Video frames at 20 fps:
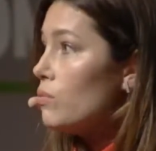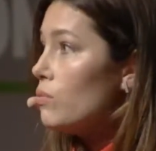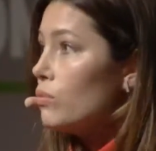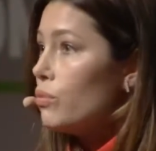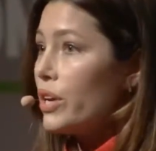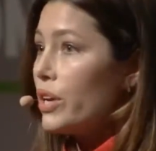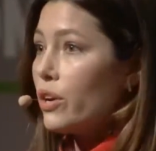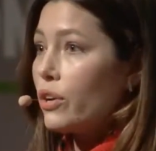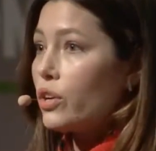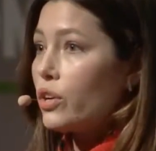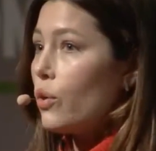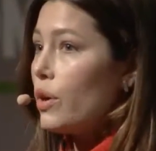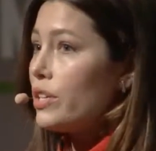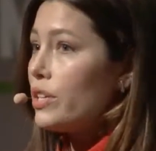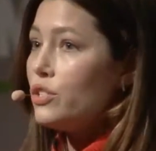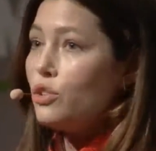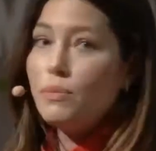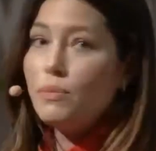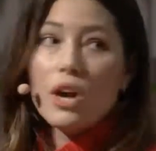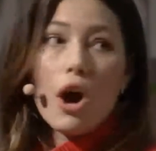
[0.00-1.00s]
We are
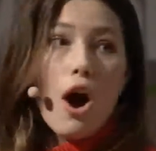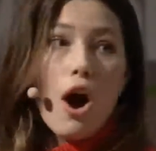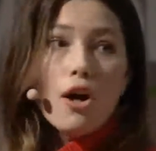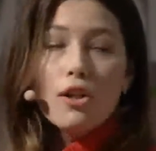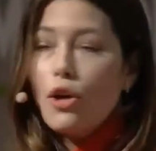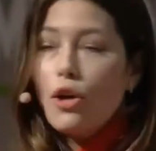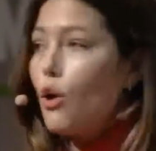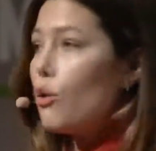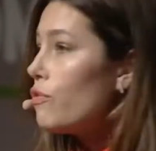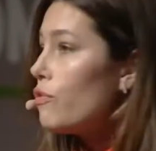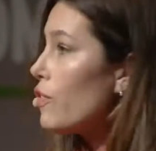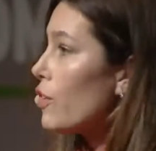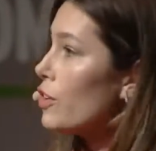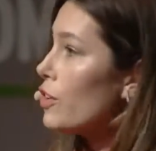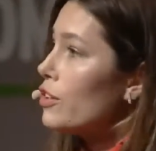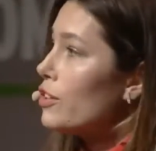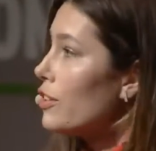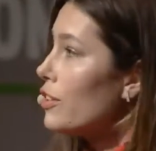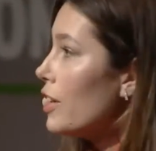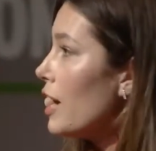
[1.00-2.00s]
going to be all
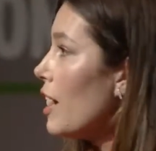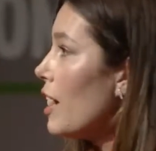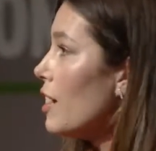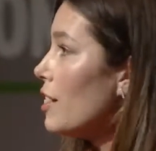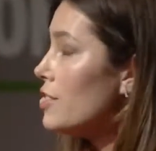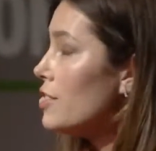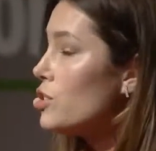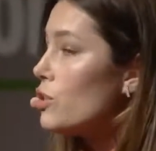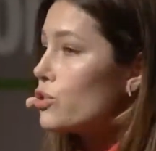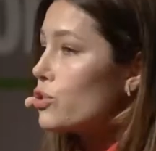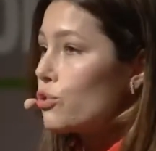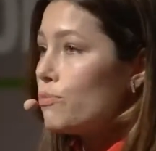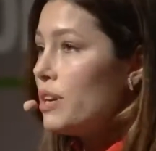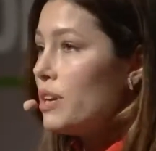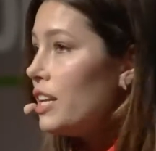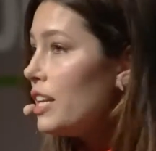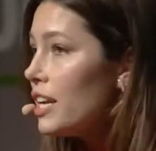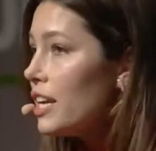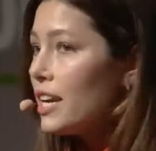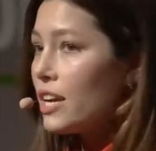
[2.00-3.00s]
over social
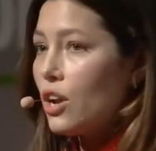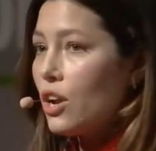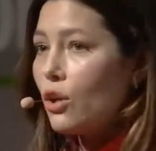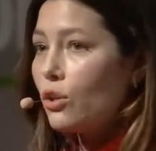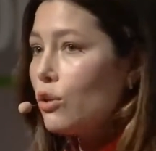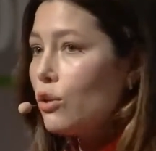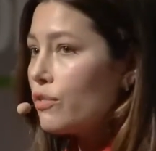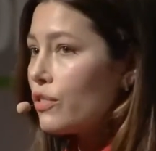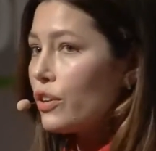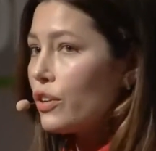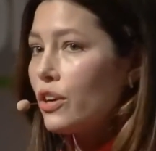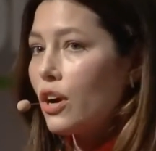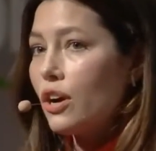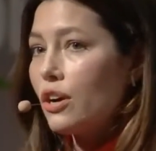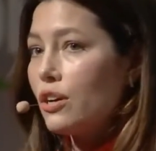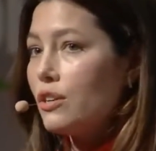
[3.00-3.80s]
media and all over